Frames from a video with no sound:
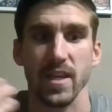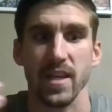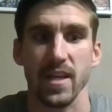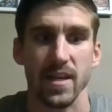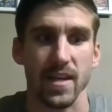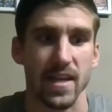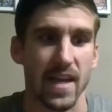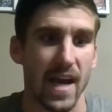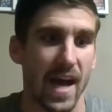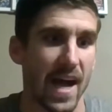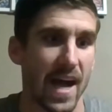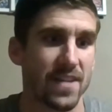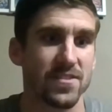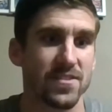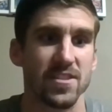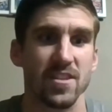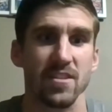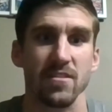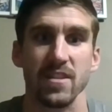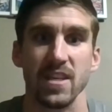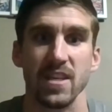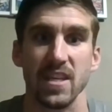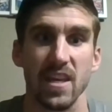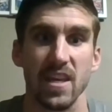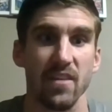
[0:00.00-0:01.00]
and
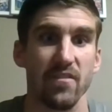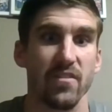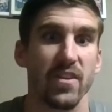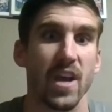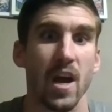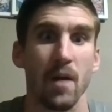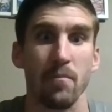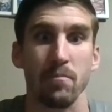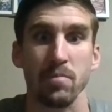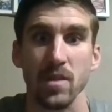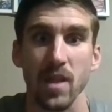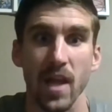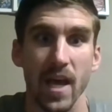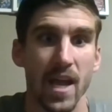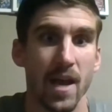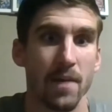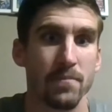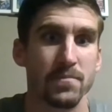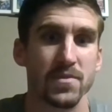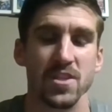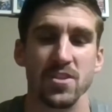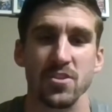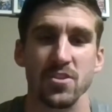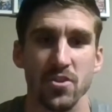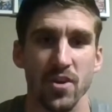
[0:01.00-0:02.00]
constantly giving up
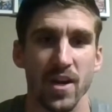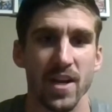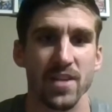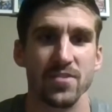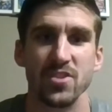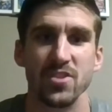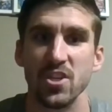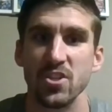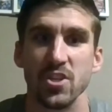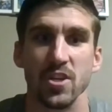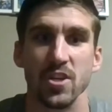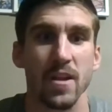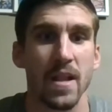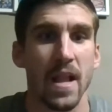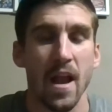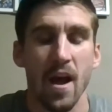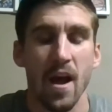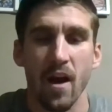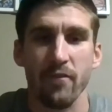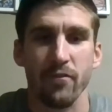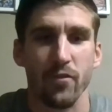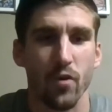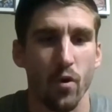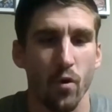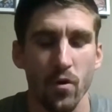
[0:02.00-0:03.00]
layups in transition,
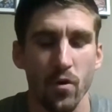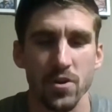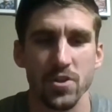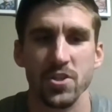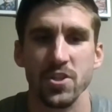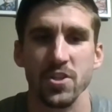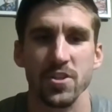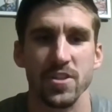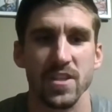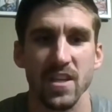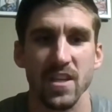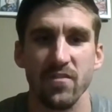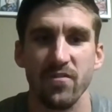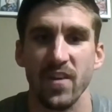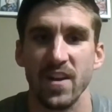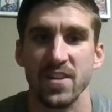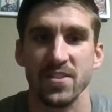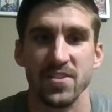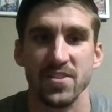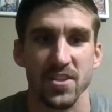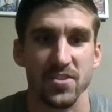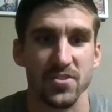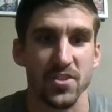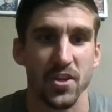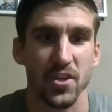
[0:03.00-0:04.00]
of course your
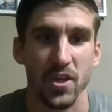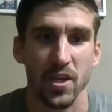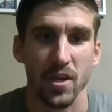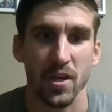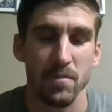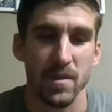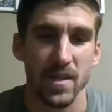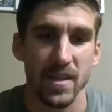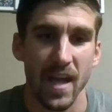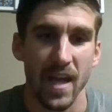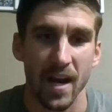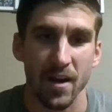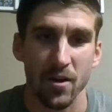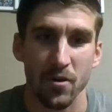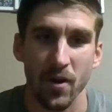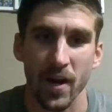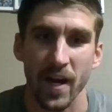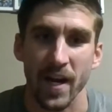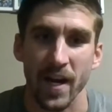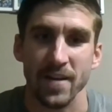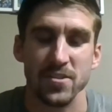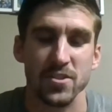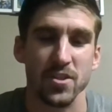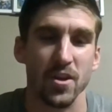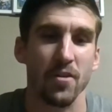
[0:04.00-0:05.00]
defense isn't going to be that
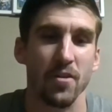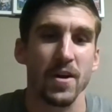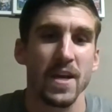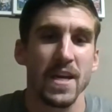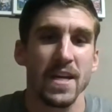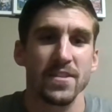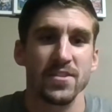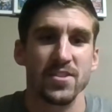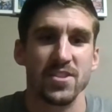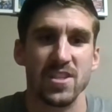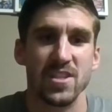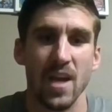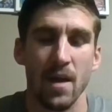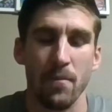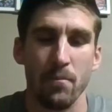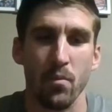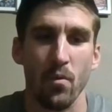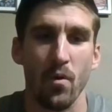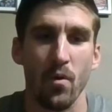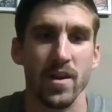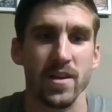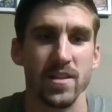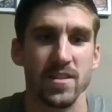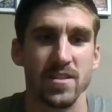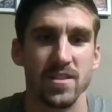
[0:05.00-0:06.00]
great. So step
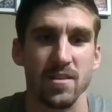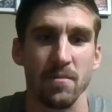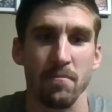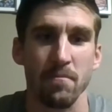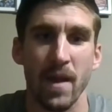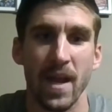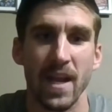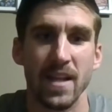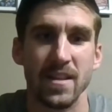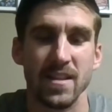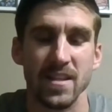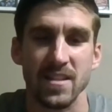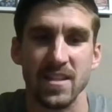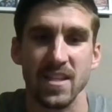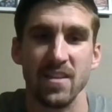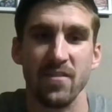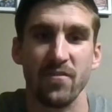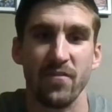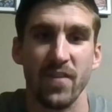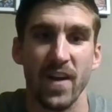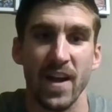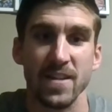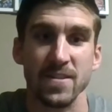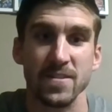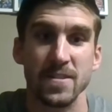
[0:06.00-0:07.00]
one is to make the
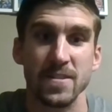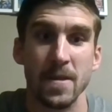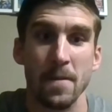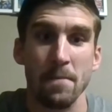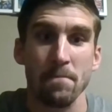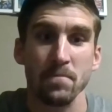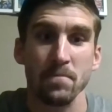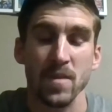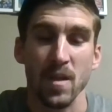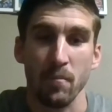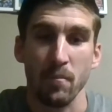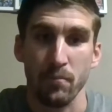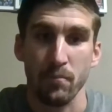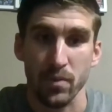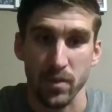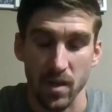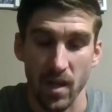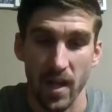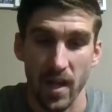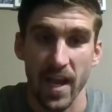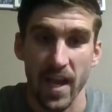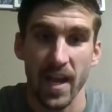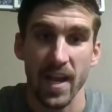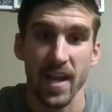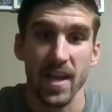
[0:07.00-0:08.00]
defense
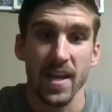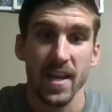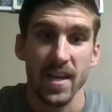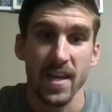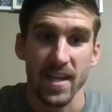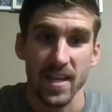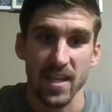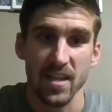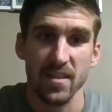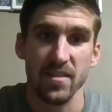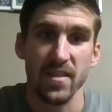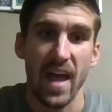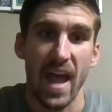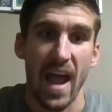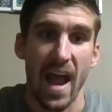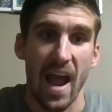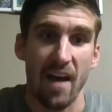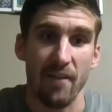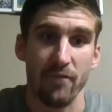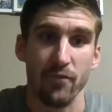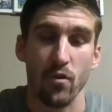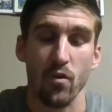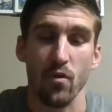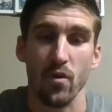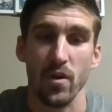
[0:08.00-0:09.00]
play in the
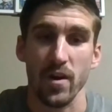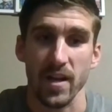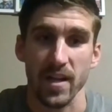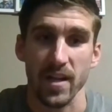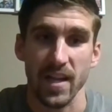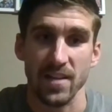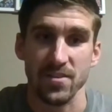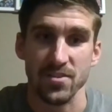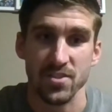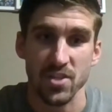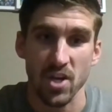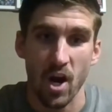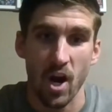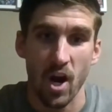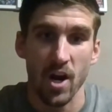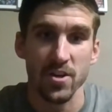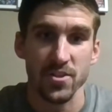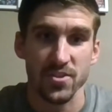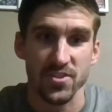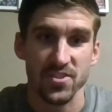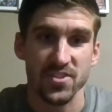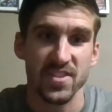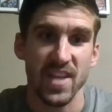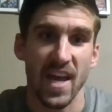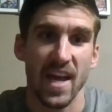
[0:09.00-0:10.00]
half court against our
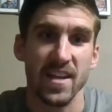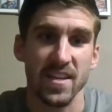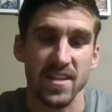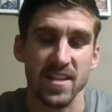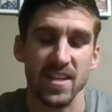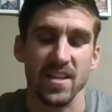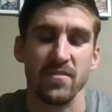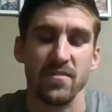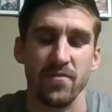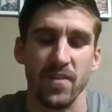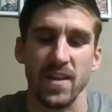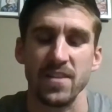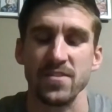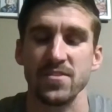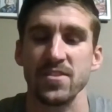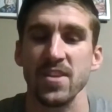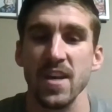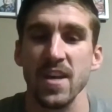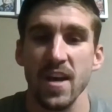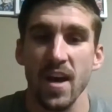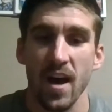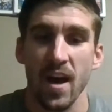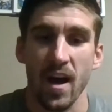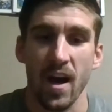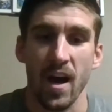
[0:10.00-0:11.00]
set defense.
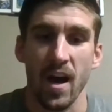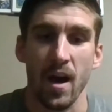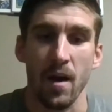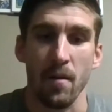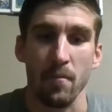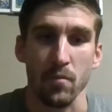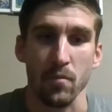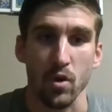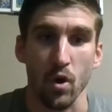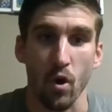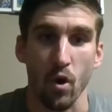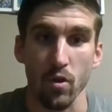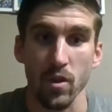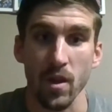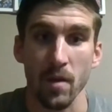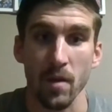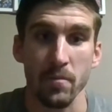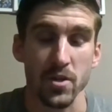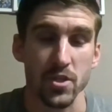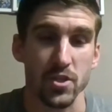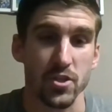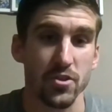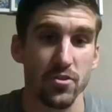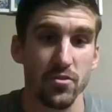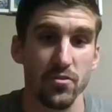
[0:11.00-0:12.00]
Goal
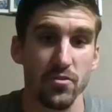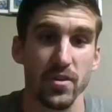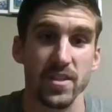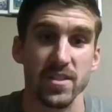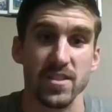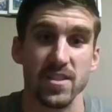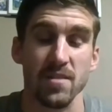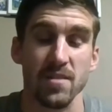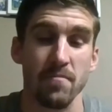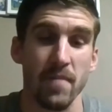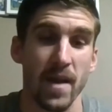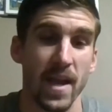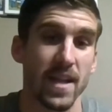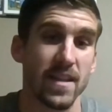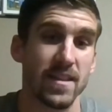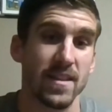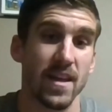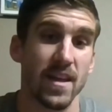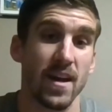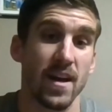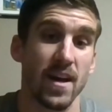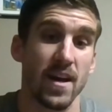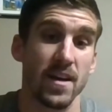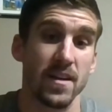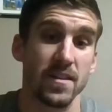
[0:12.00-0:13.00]
number two is to make
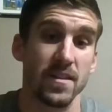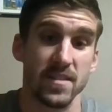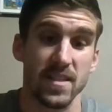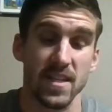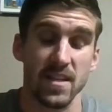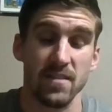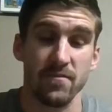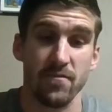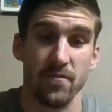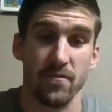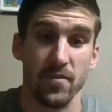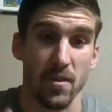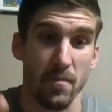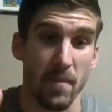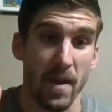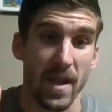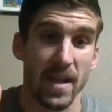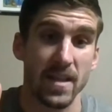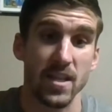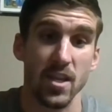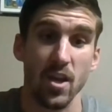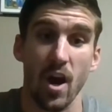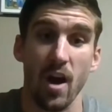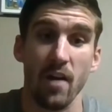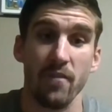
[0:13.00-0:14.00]

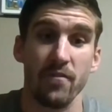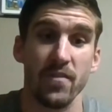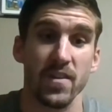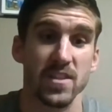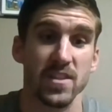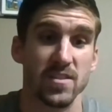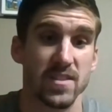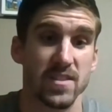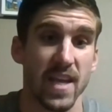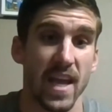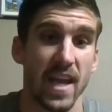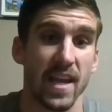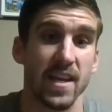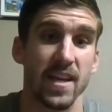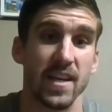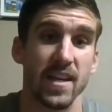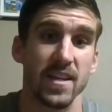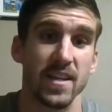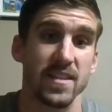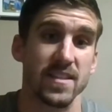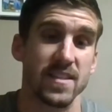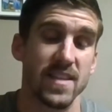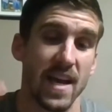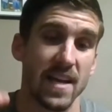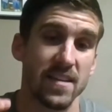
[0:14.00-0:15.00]
the offense take a
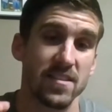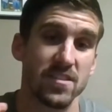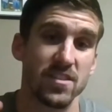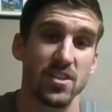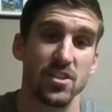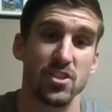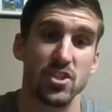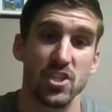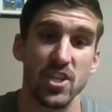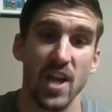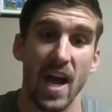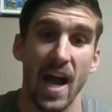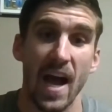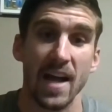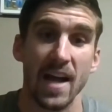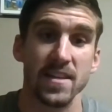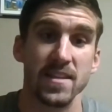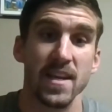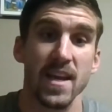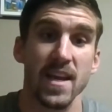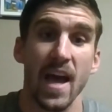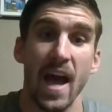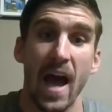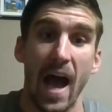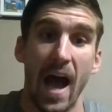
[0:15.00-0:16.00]
contested shot
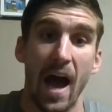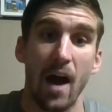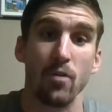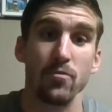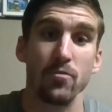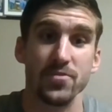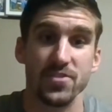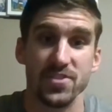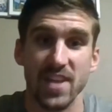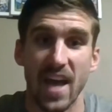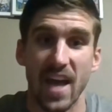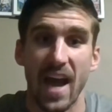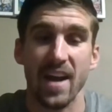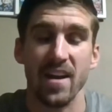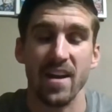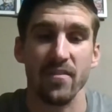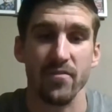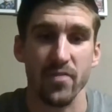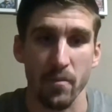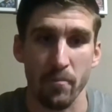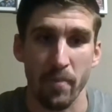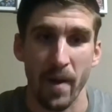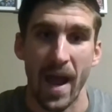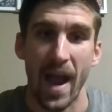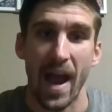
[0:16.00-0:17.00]
outside of
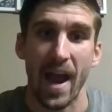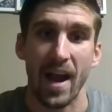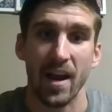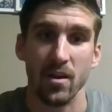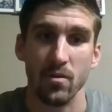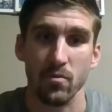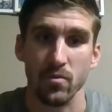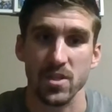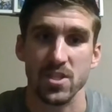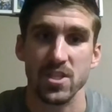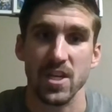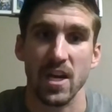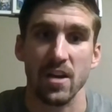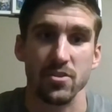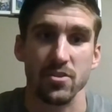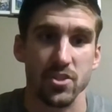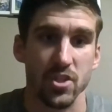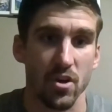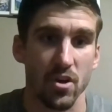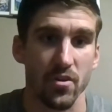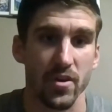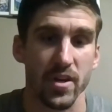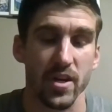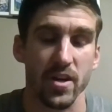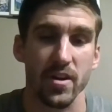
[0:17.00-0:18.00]
the pack, which I'll
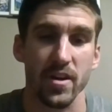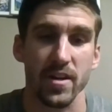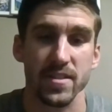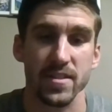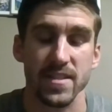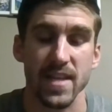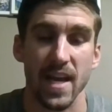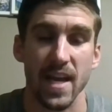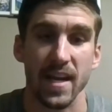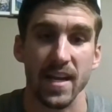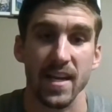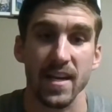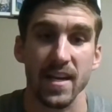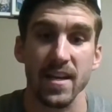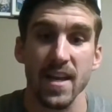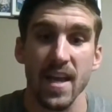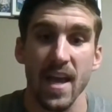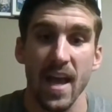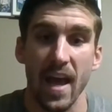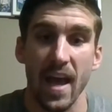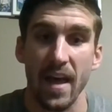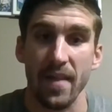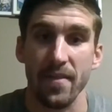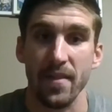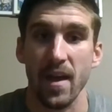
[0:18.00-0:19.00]
show here in a second.
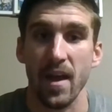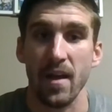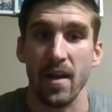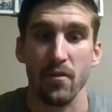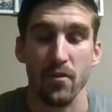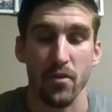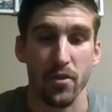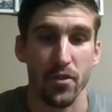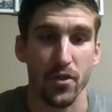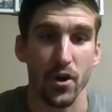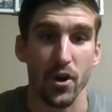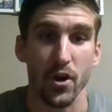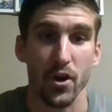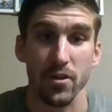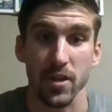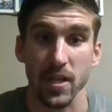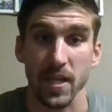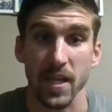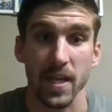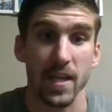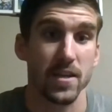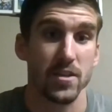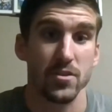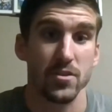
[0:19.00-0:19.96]
And then thirdly is